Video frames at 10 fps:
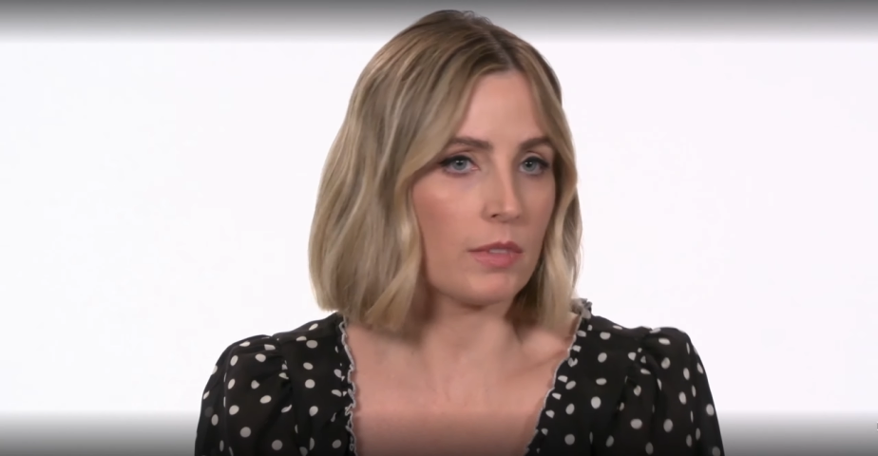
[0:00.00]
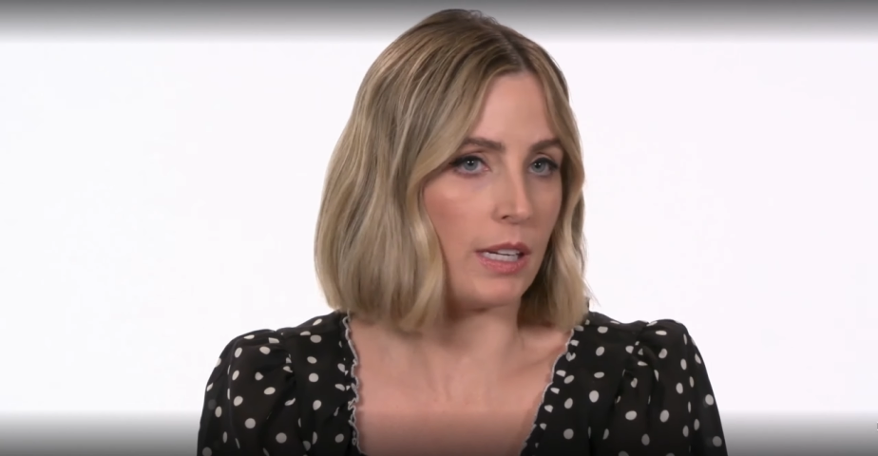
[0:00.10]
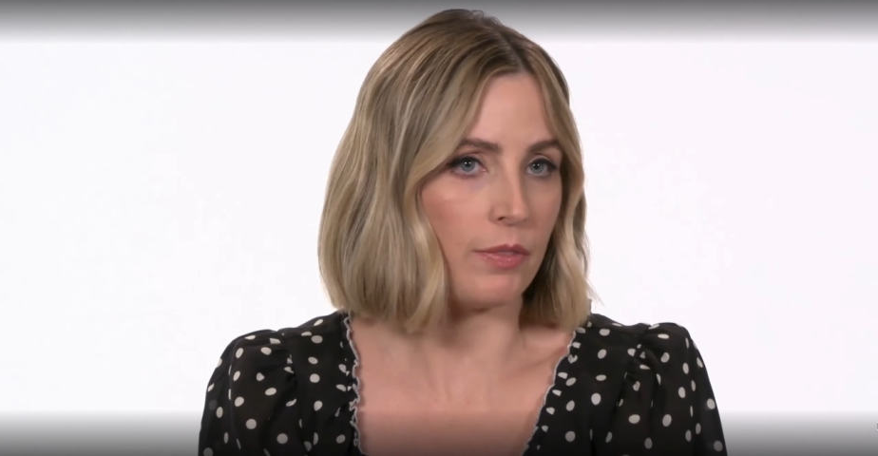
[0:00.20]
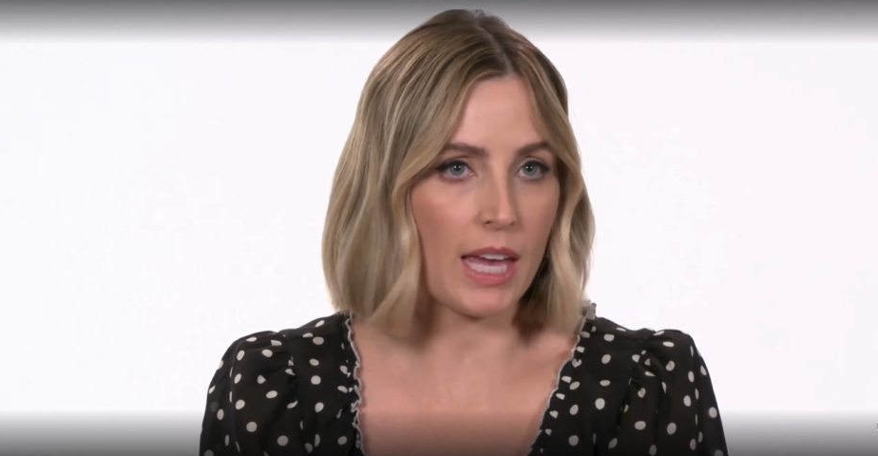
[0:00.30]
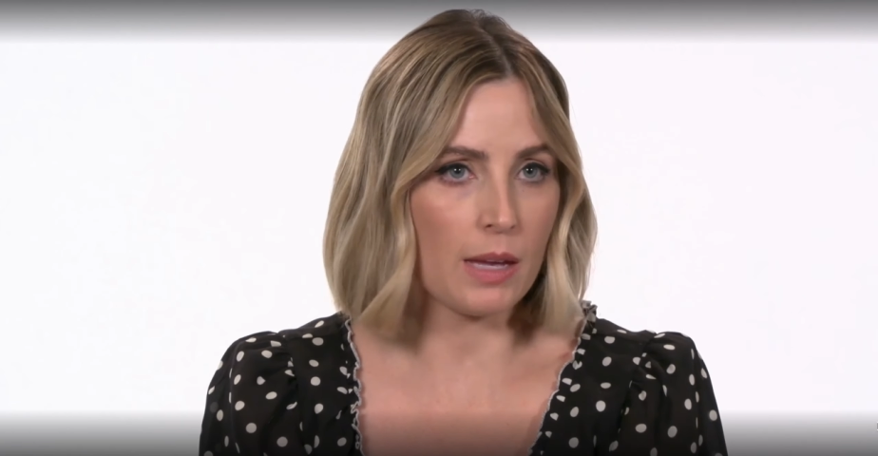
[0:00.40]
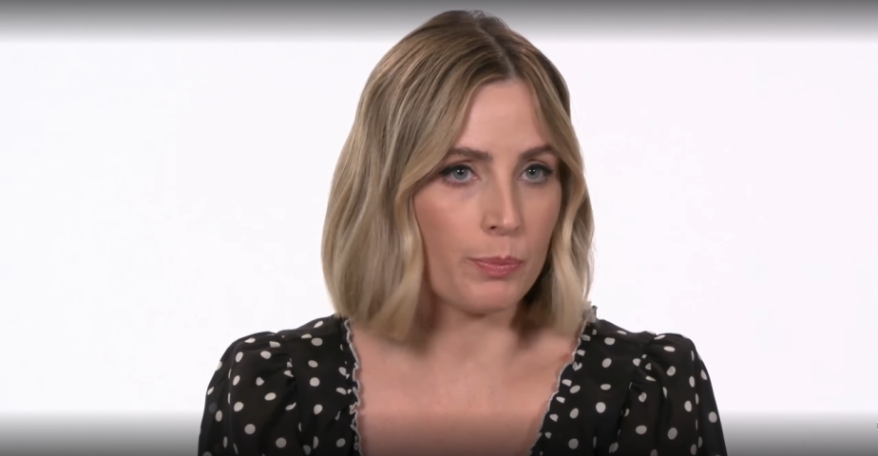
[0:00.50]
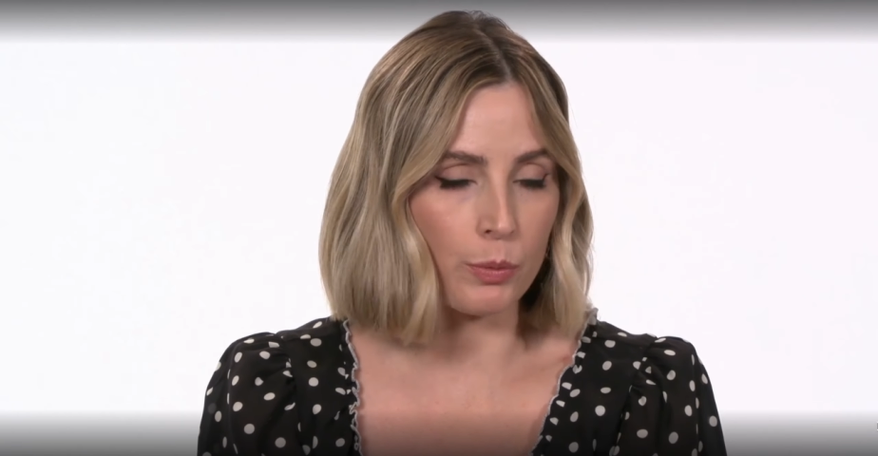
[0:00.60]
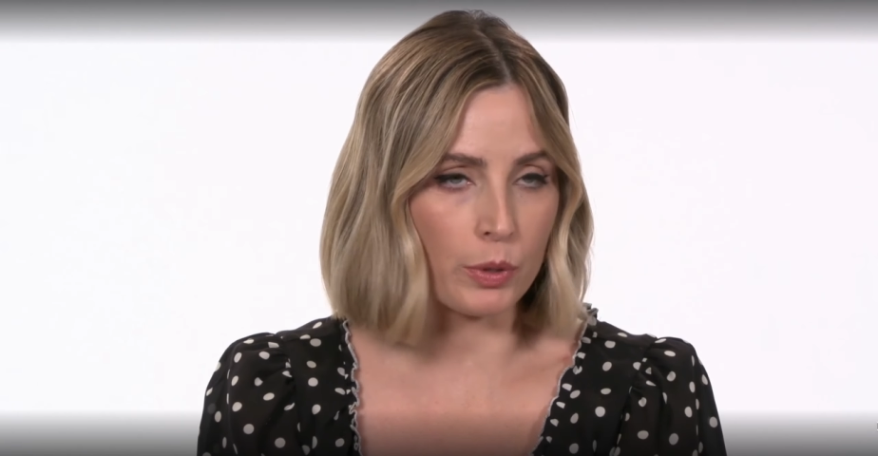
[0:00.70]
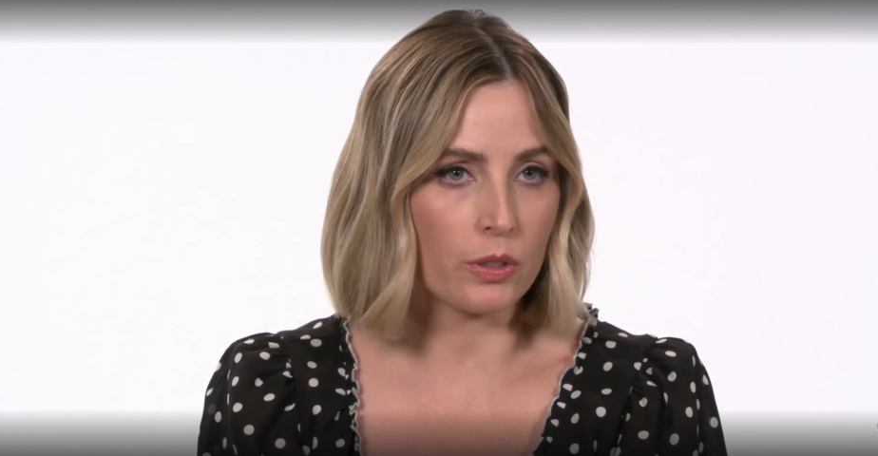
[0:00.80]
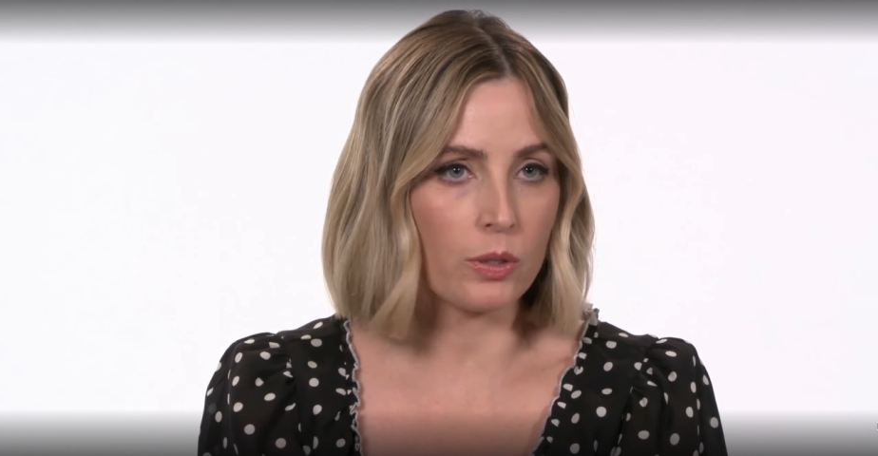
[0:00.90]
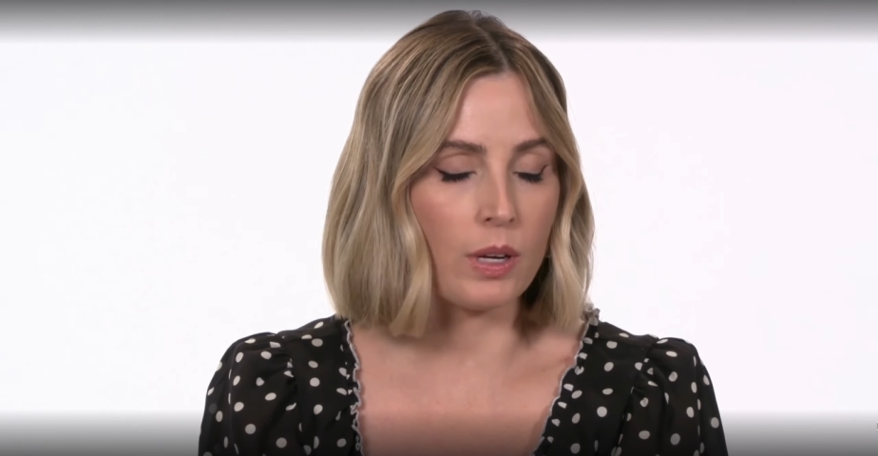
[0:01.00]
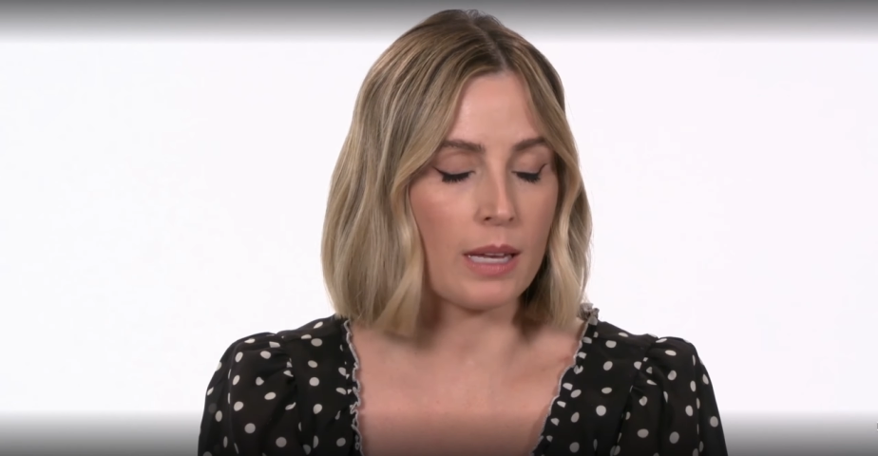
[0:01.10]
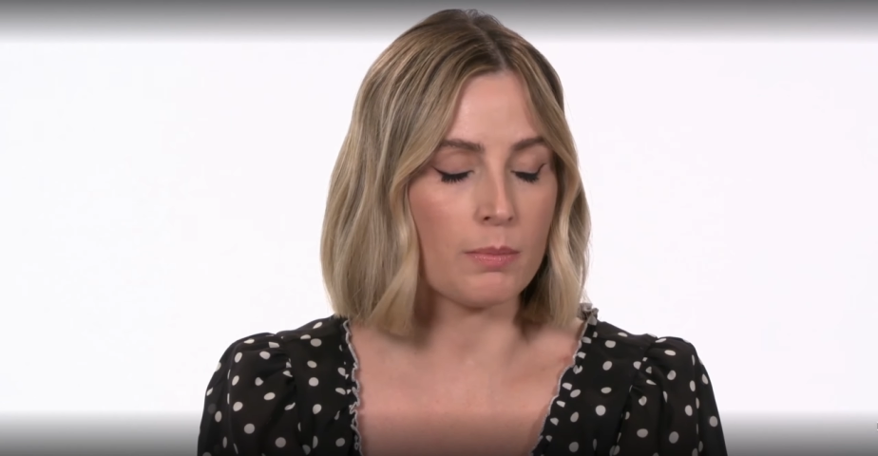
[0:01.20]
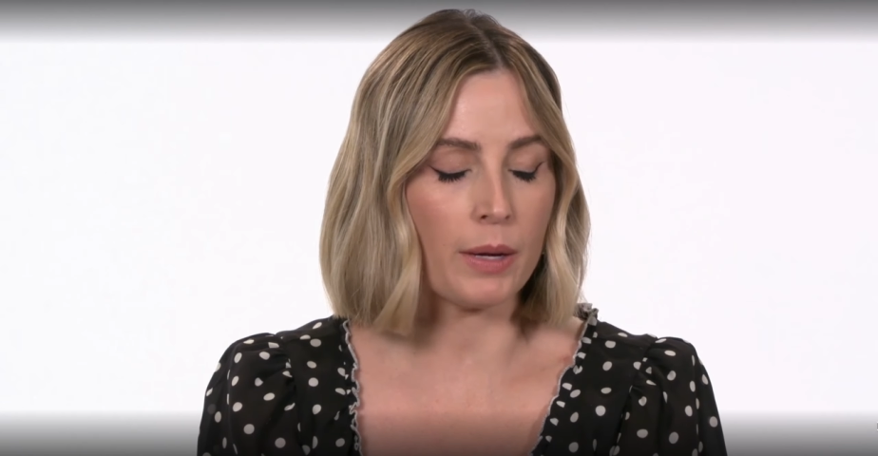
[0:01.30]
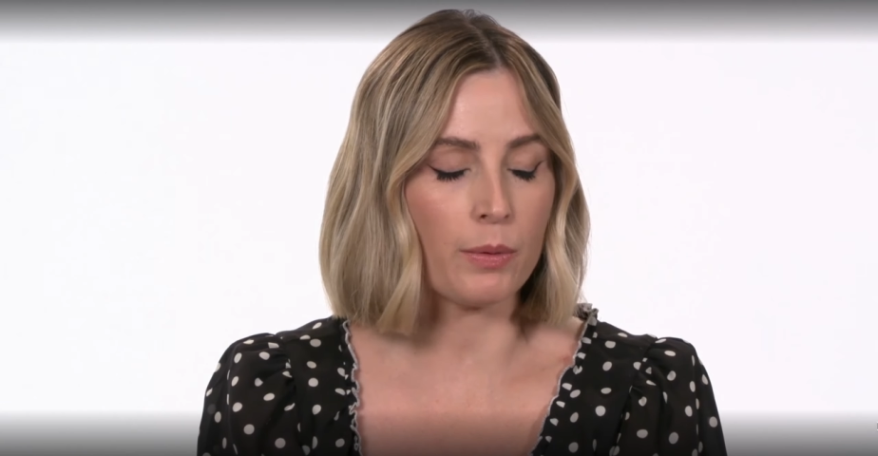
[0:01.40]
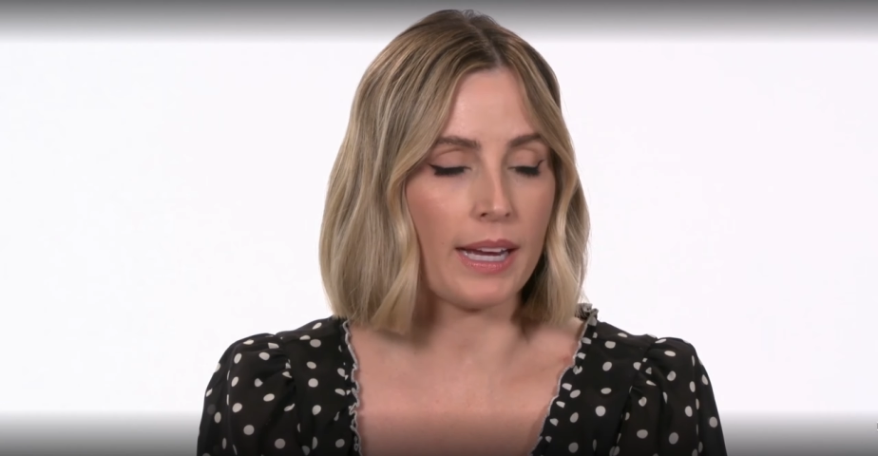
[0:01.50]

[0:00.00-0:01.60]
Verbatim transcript: kind of came through in my